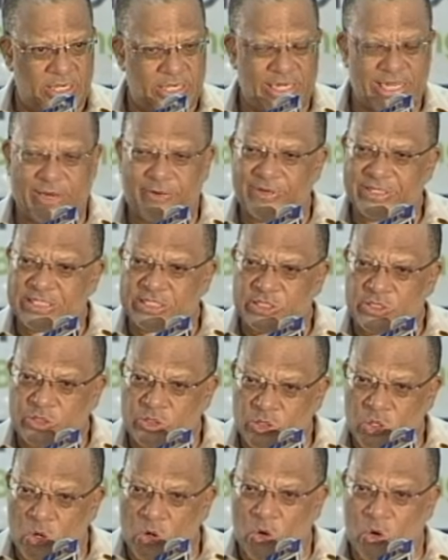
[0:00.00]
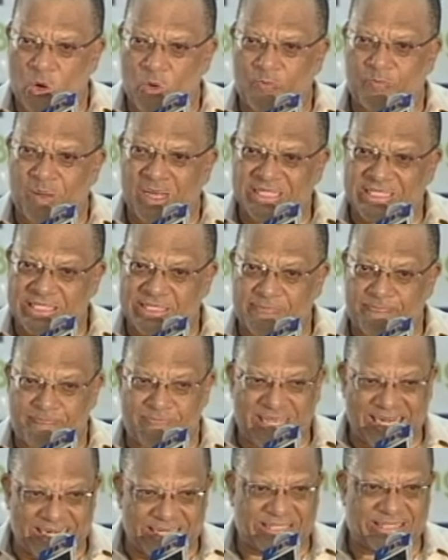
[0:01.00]
There is no
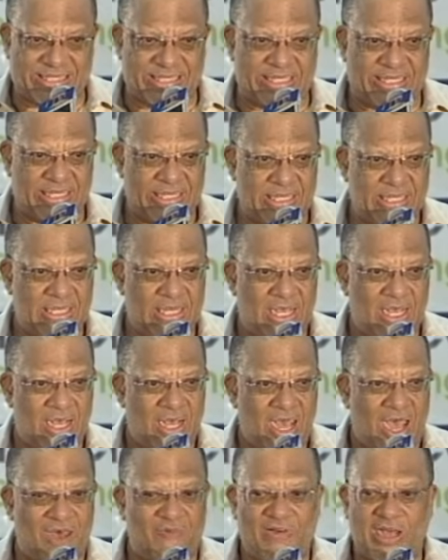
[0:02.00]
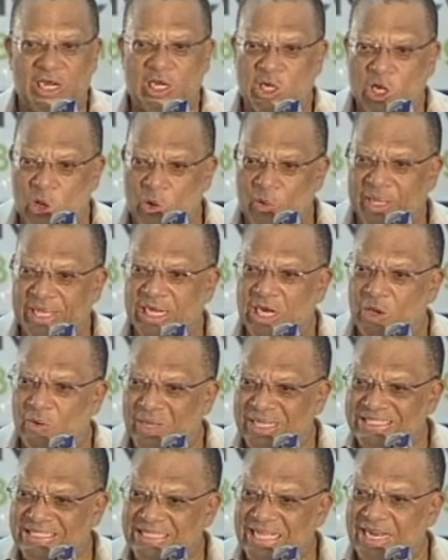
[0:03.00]
possibility of allowing
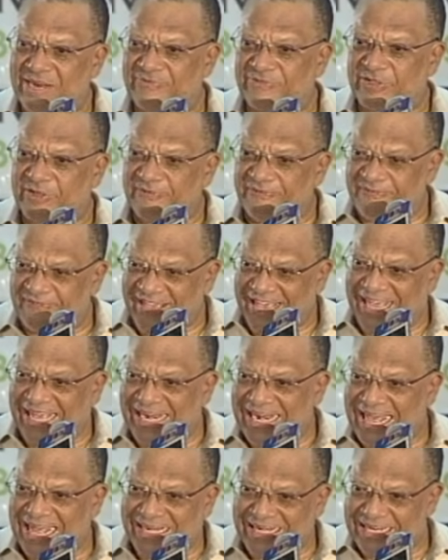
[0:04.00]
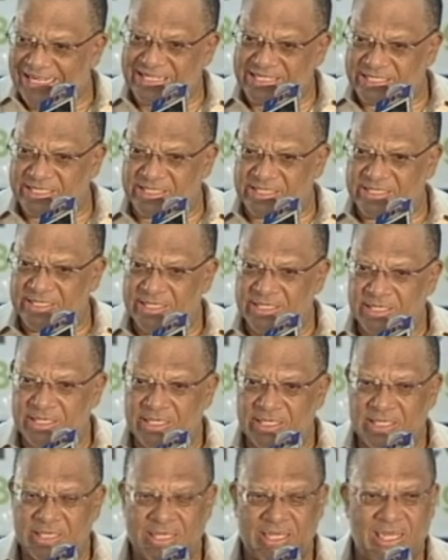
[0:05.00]
ourselves to fail at this.
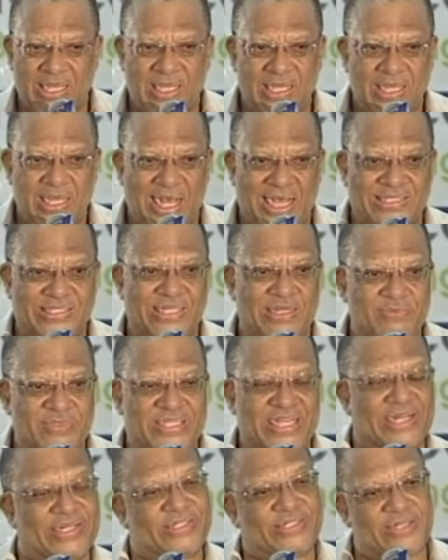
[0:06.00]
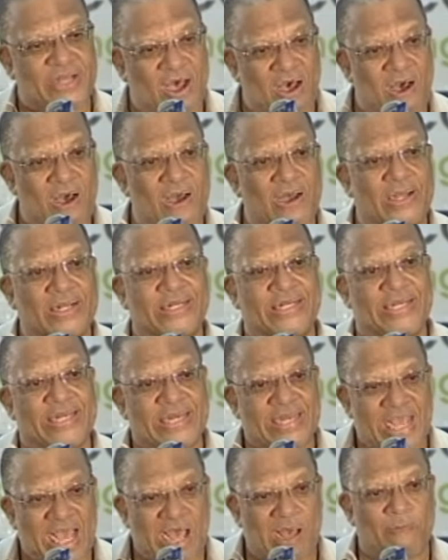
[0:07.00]
As them said, dog
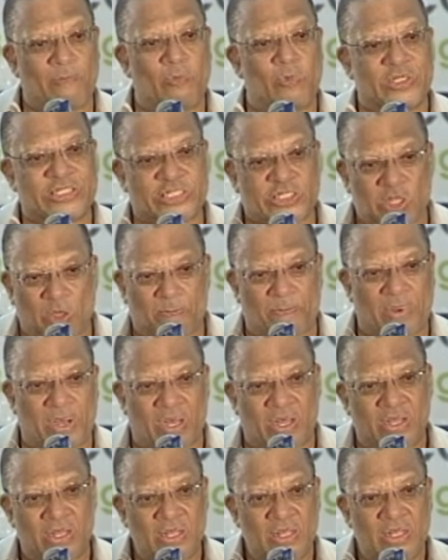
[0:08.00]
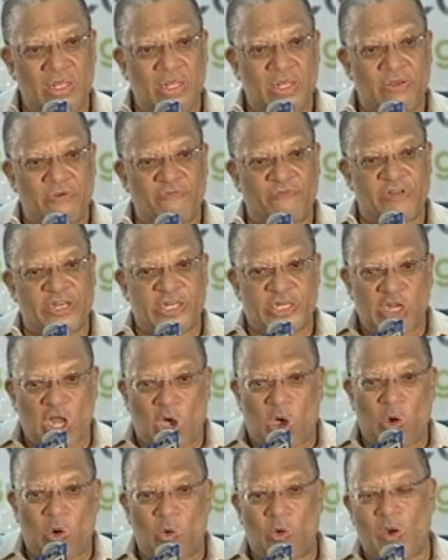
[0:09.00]
nyam with supper for
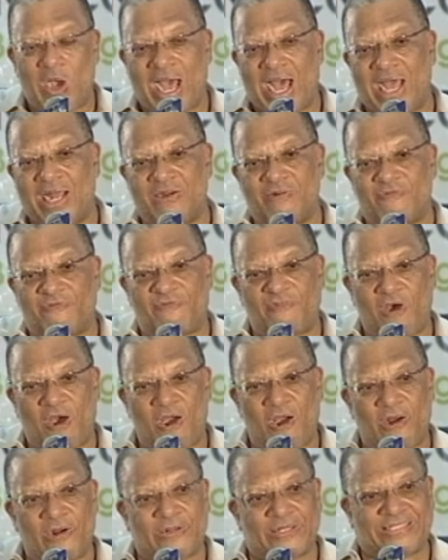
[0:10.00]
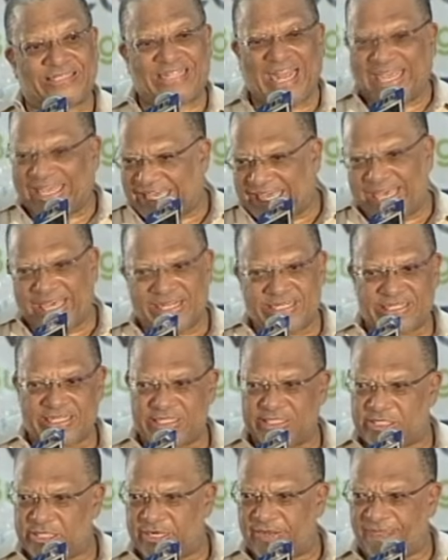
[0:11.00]
now and for decades
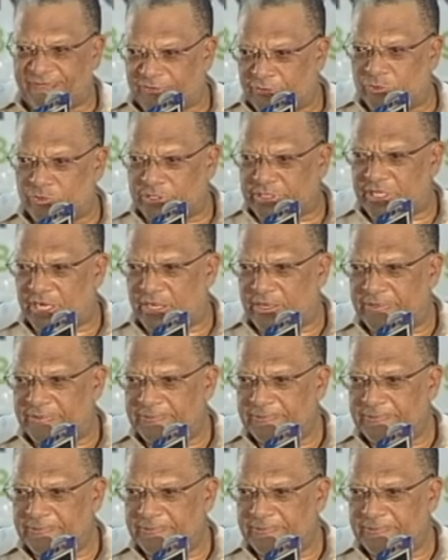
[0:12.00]
into the future.